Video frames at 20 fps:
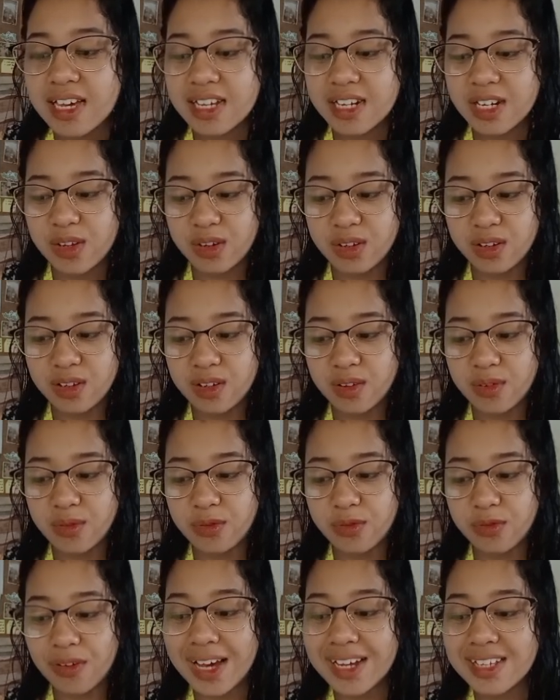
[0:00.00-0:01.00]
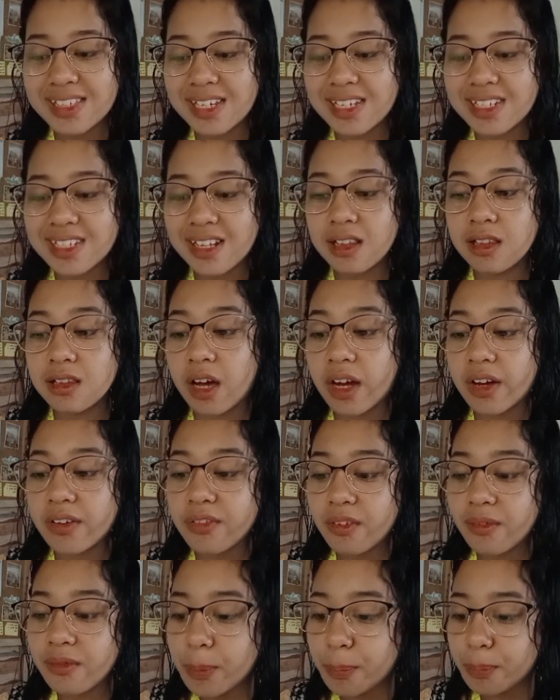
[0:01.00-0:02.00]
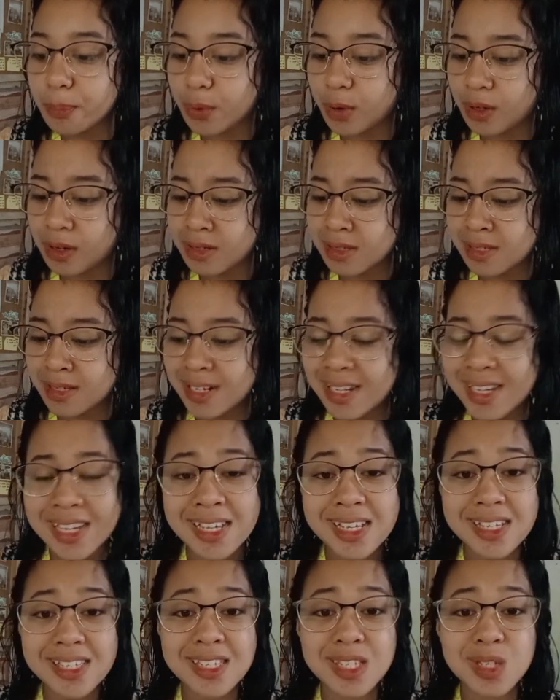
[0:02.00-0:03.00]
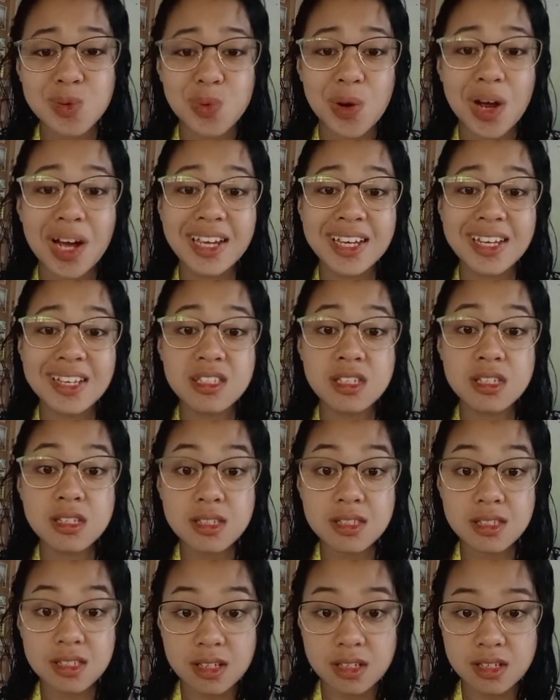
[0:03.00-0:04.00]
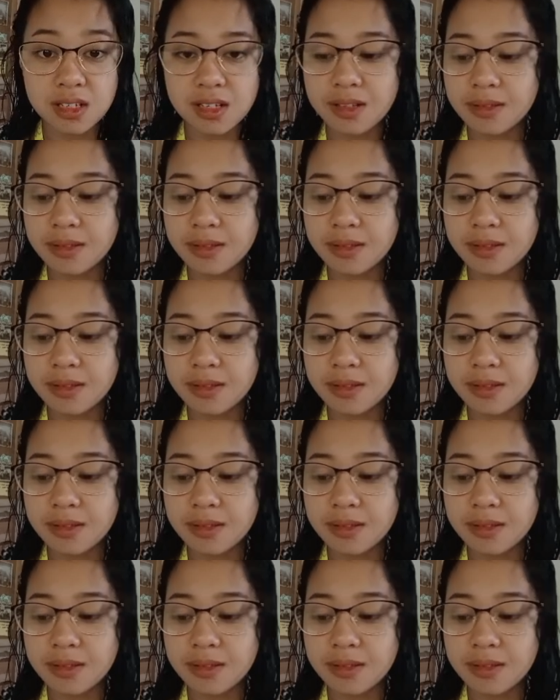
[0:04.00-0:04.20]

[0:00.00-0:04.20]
that affected the life of the person he is trying to study.